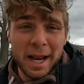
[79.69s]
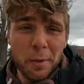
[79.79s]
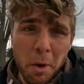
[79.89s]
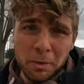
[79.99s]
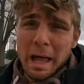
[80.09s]
And I
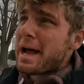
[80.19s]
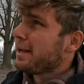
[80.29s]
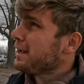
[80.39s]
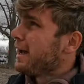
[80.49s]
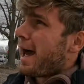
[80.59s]
won't
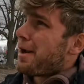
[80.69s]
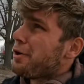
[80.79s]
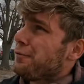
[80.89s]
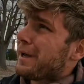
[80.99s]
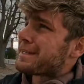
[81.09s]
lie, I don't
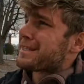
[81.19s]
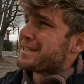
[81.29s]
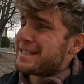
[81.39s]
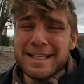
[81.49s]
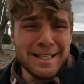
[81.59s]
know if you guys
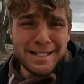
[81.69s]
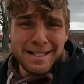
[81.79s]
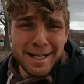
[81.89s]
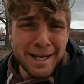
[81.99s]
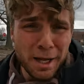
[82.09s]
can see this,
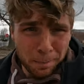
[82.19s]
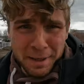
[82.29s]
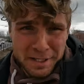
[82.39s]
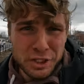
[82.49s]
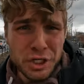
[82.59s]

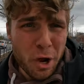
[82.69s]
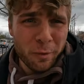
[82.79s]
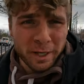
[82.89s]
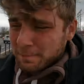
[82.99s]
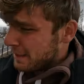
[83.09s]
but it's
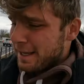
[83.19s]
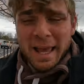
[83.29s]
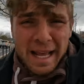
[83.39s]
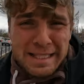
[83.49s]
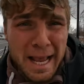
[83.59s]
snowing.
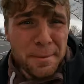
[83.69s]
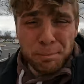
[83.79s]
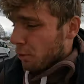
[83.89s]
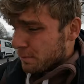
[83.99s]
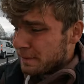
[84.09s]
It's
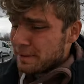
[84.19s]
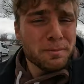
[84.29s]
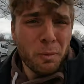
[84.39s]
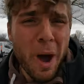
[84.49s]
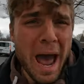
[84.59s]
April.
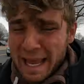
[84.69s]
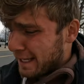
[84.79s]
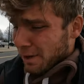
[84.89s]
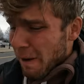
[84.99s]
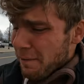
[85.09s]
Why?
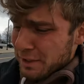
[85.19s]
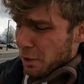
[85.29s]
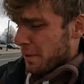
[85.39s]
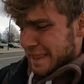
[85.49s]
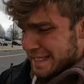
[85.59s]
Why are we
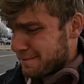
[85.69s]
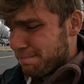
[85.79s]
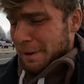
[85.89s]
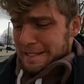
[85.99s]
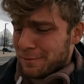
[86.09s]
doing this?
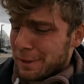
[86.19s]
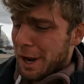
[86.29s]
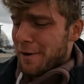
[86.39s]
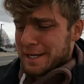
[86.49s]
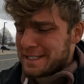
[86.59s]
But we'll
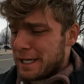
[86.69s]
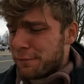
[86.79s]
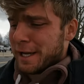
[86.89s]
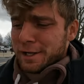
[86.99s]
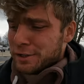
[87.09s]
go ahead and see if
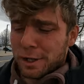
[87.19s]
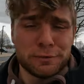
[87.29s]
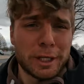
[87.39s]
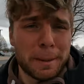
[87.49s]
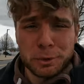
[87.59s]
we get
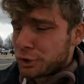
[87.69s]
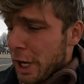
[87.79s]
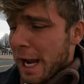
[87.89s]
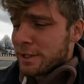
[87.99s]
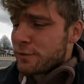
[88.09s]
ourselves a couple
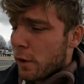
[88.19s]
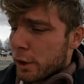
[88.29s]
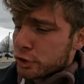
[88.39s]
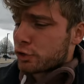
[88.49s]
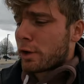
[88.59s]
shinies for
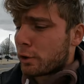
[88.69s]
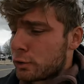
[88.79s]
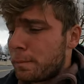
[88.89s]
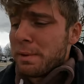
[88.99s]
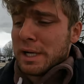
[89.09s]
our
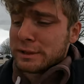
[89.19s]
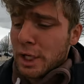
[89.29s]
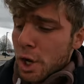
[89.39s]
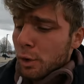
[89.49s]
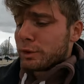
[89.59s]
struggles, but
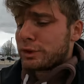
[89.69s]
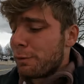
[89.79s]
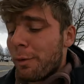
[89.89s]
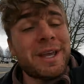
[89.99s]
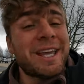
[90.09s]
we'll see
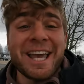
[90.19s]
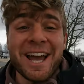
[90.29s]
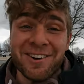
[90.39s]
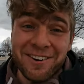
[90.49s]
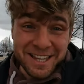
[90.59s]
what we can
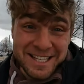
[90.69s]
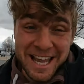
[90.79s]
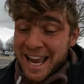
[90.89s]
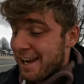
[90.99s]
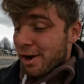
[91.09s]
get on the day.